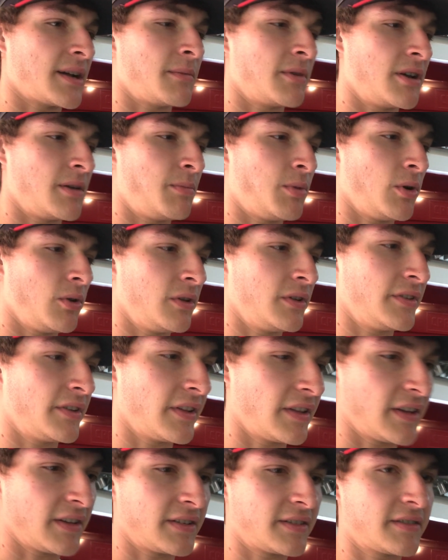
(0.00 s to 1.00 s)
I'm gonna pull into
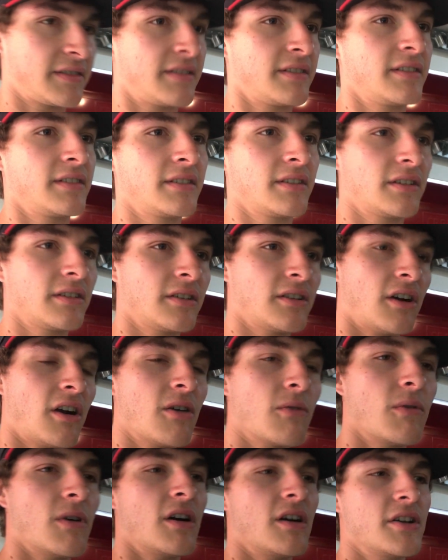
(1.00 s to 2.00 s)
this
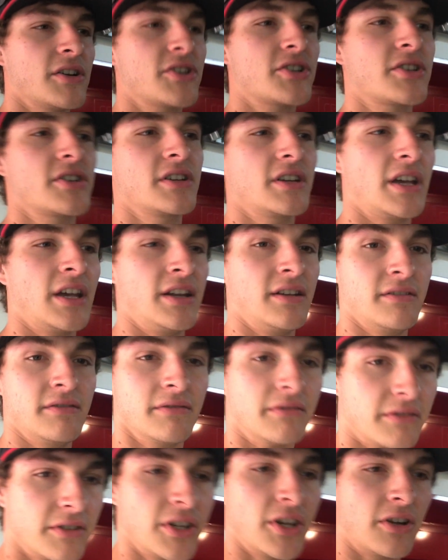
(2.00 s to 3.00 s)
car wash and,
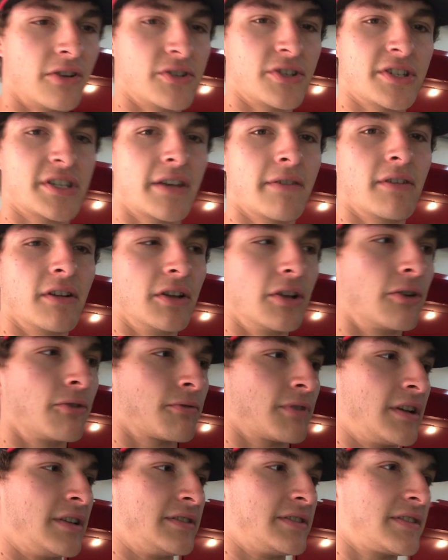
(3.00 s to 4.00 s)
you know, just give it a little
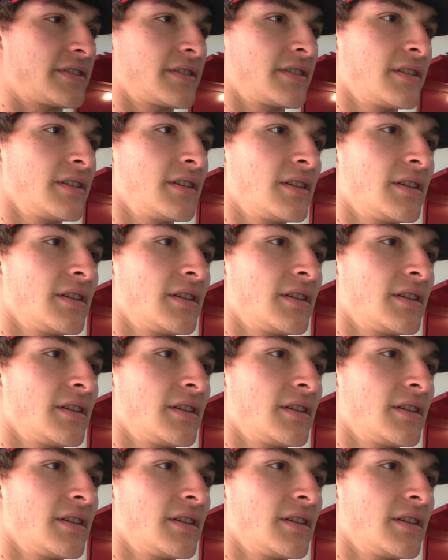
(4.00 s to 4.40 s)
rinse.